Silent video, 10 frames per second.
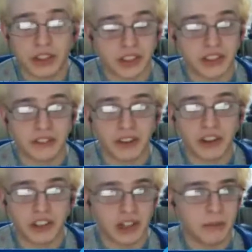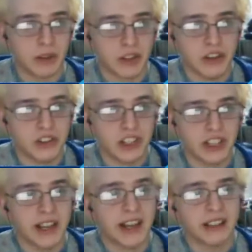since the first gen Moto G.
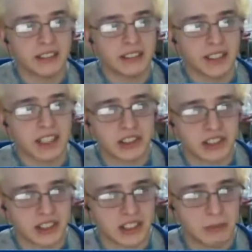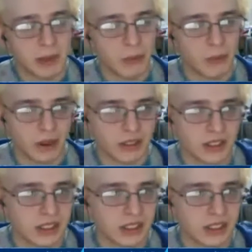Yeah, it's been a while.